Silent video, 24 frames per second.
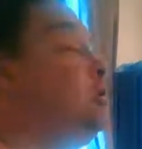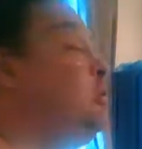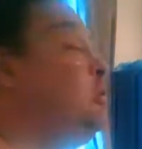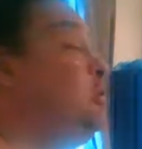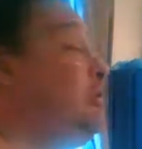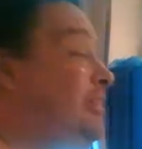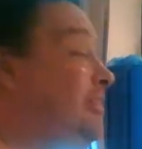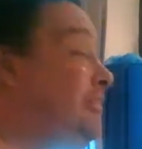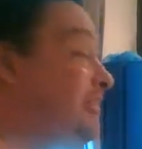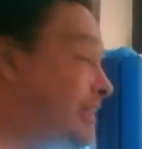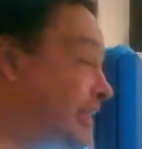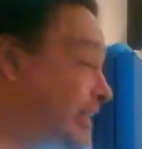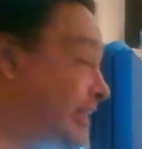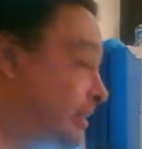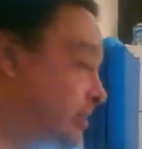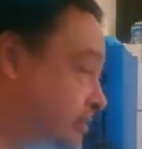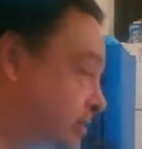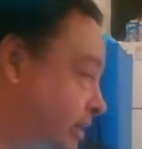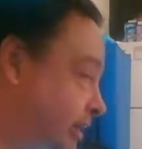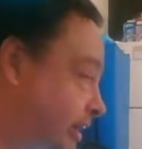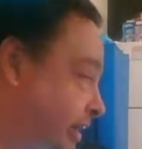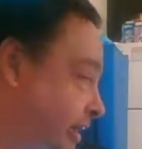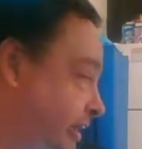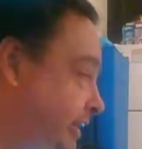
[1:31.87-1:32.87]
will then,
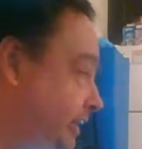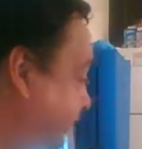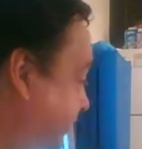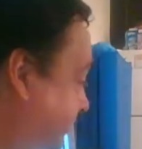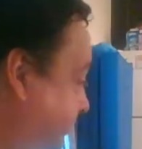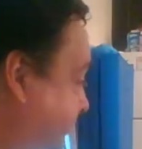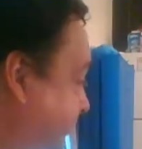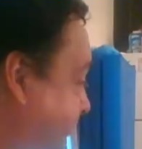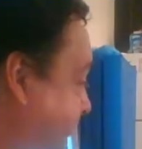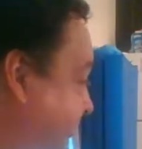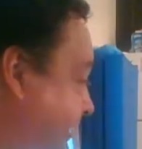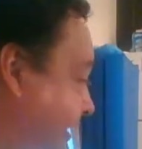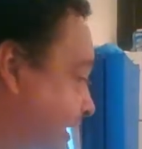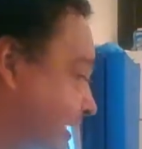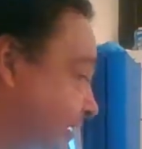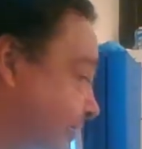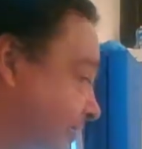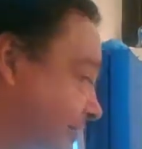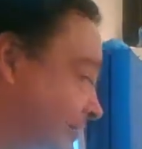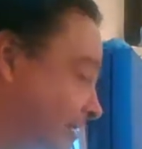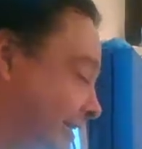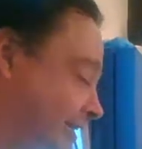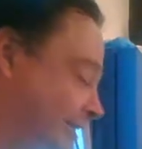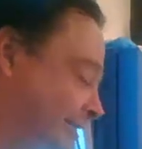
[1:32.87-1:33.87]
right?
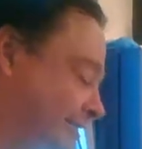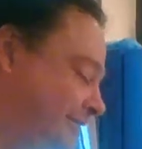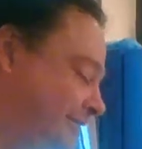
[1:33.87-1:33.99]
Understand?